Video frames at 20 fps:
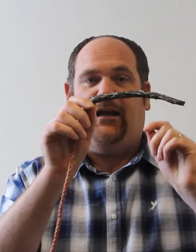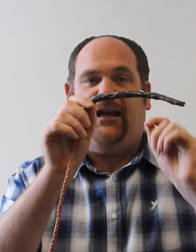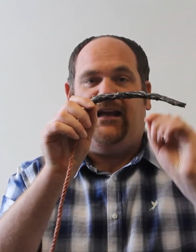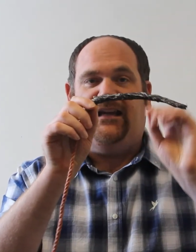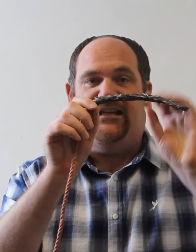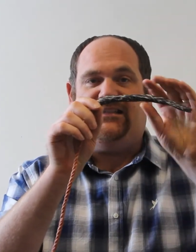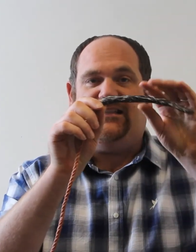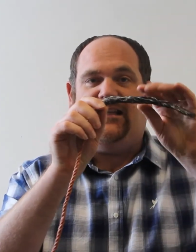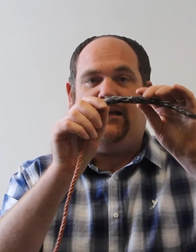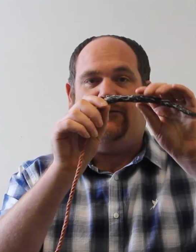
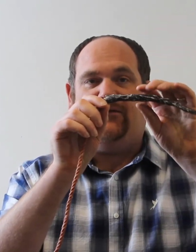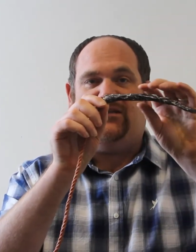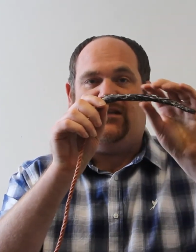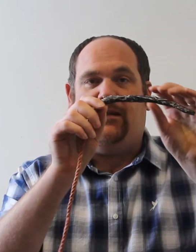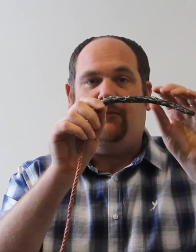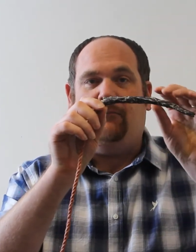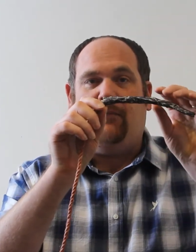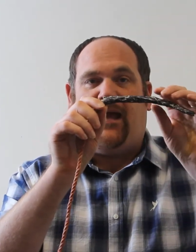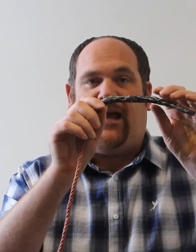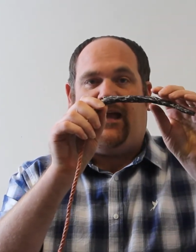is lived to
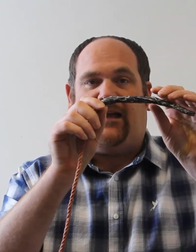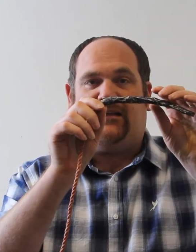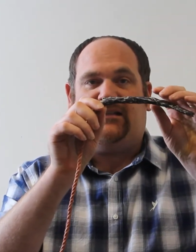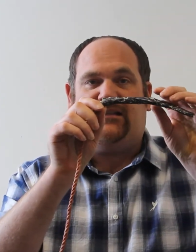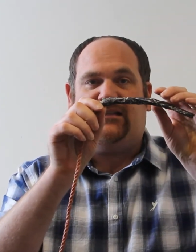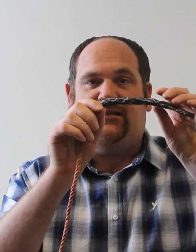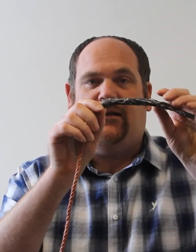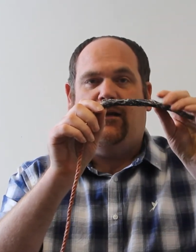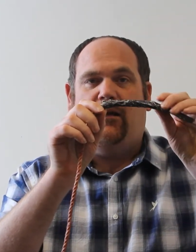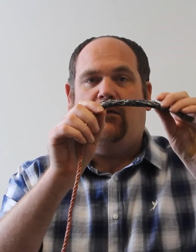the
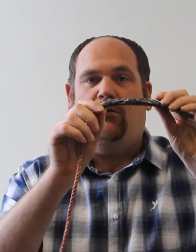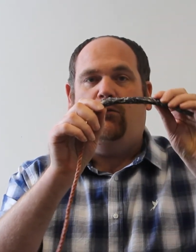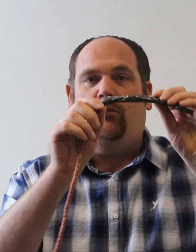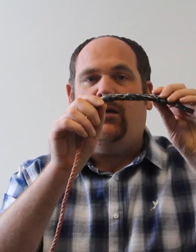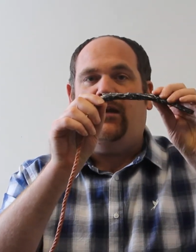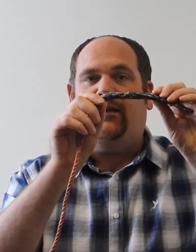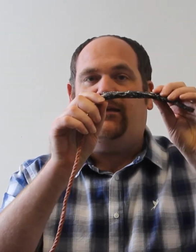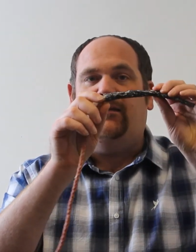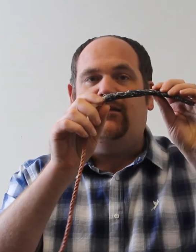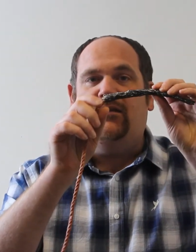max
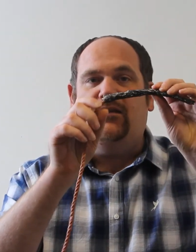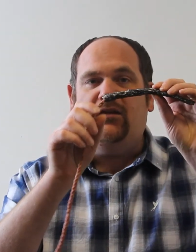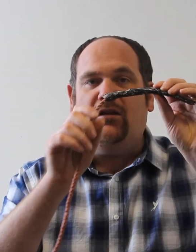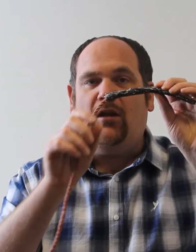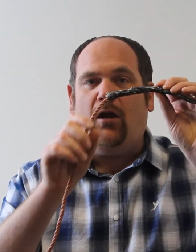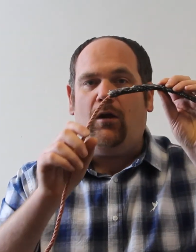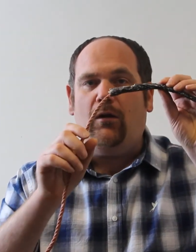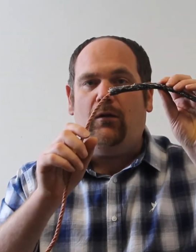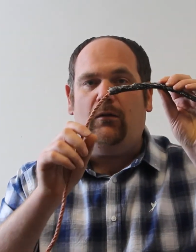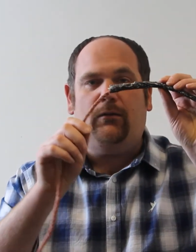with
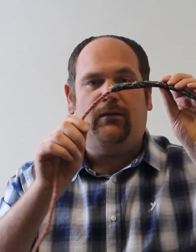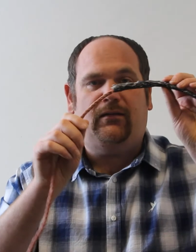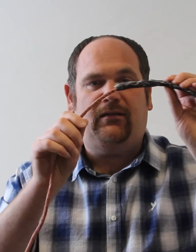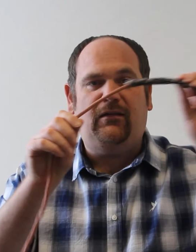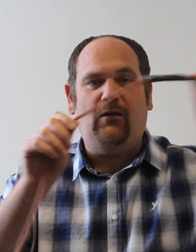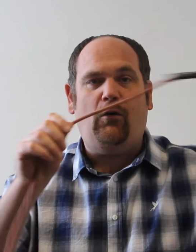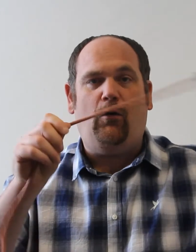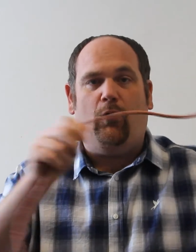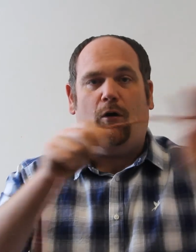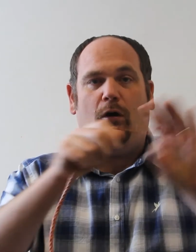no
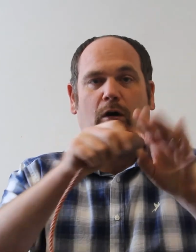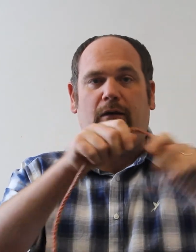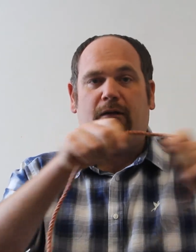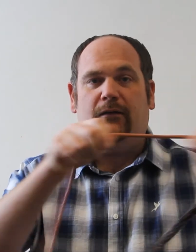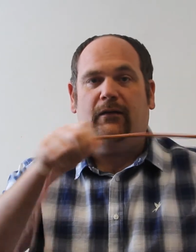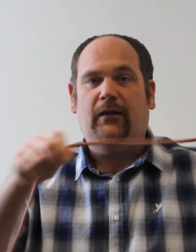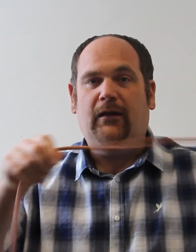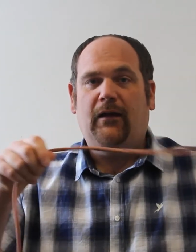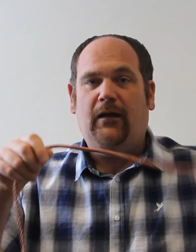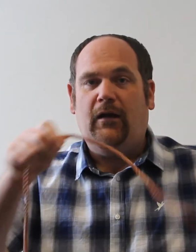
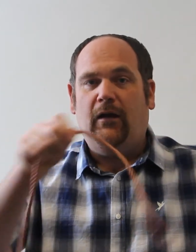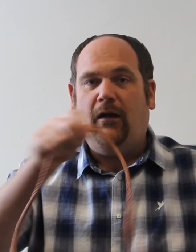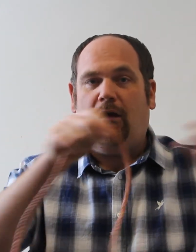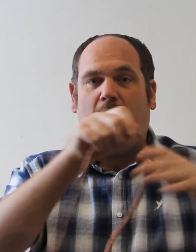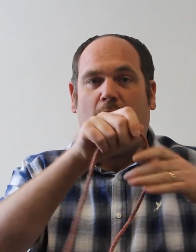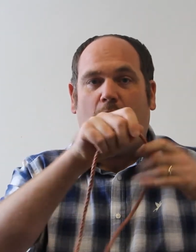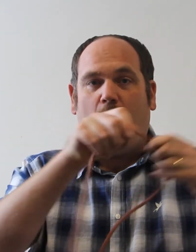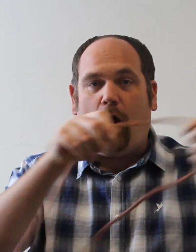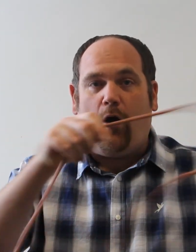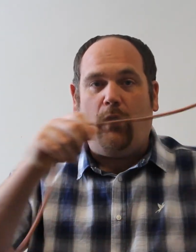thought
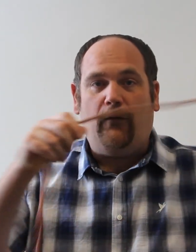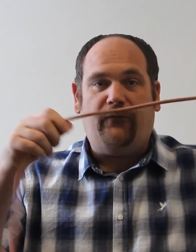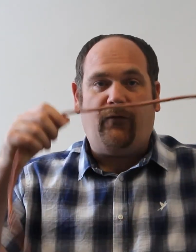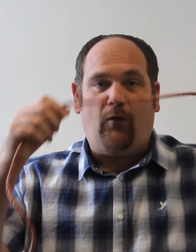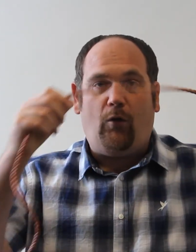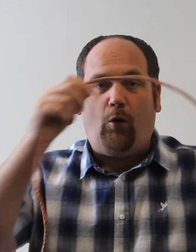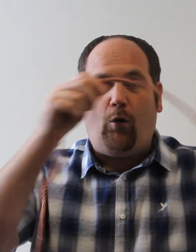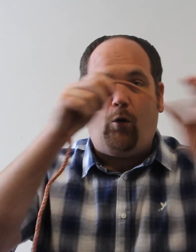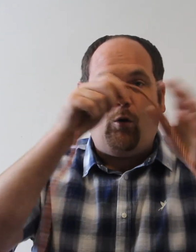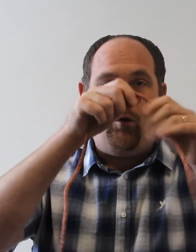of
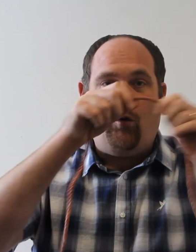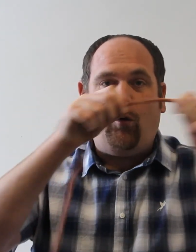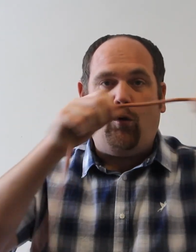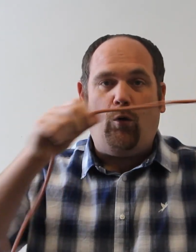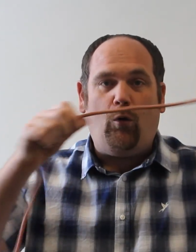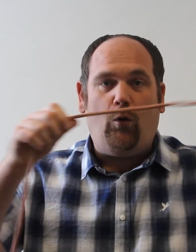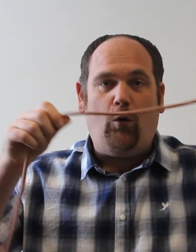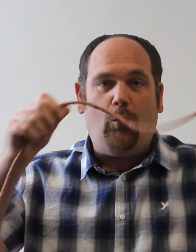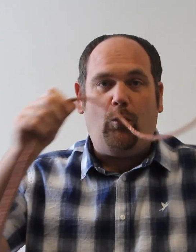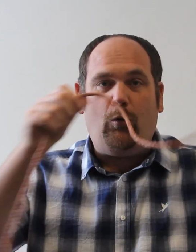
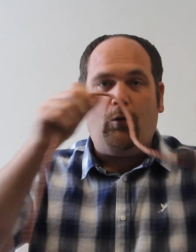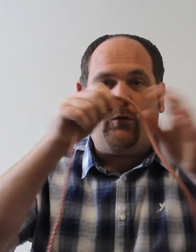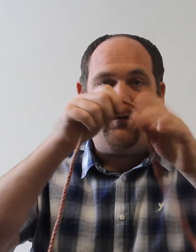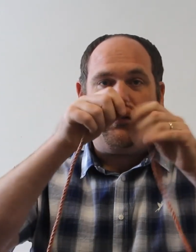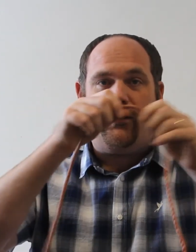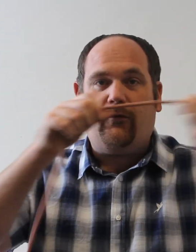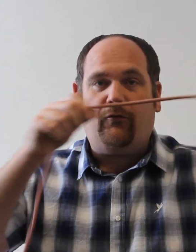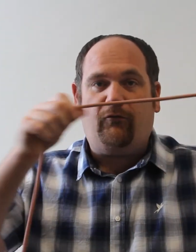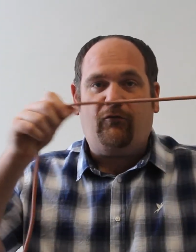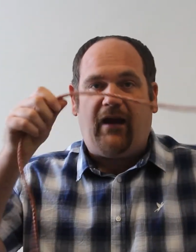all
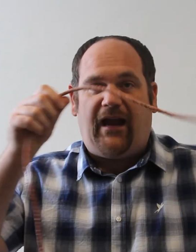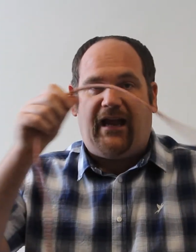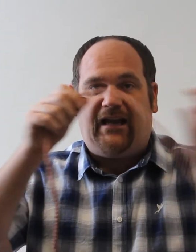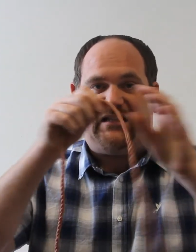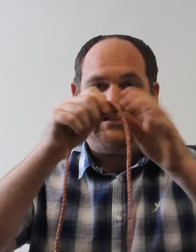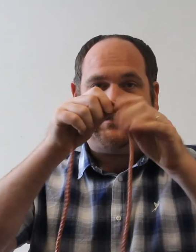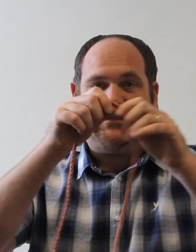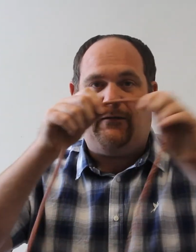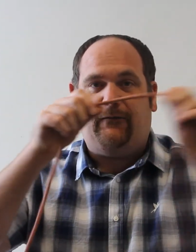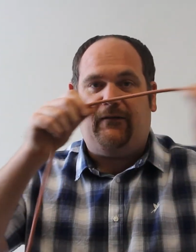the
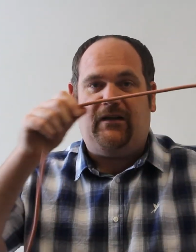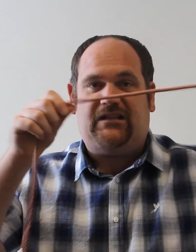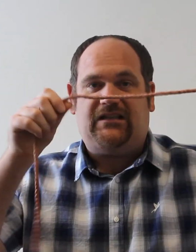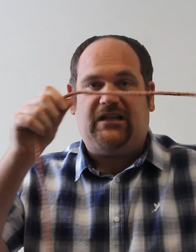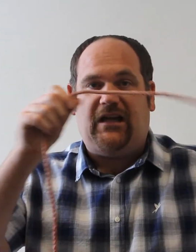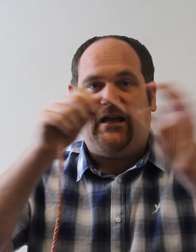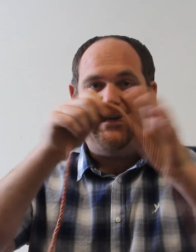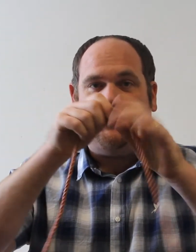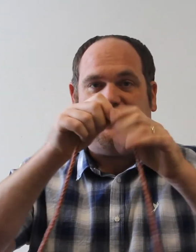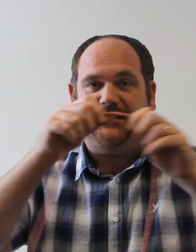rest of
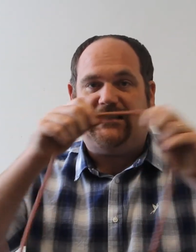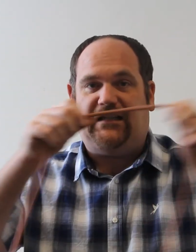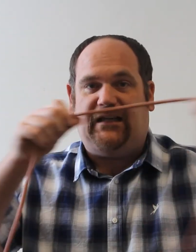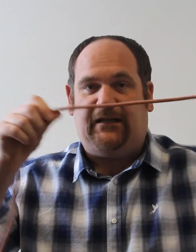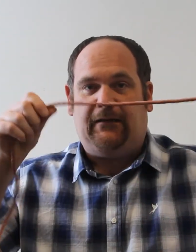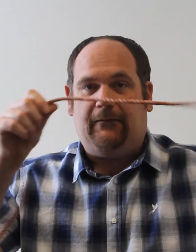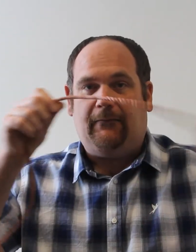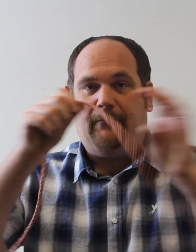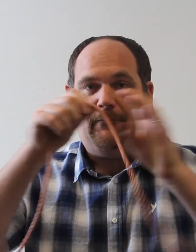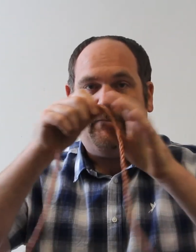
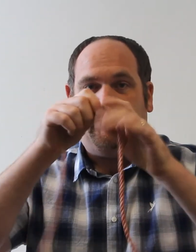eternity.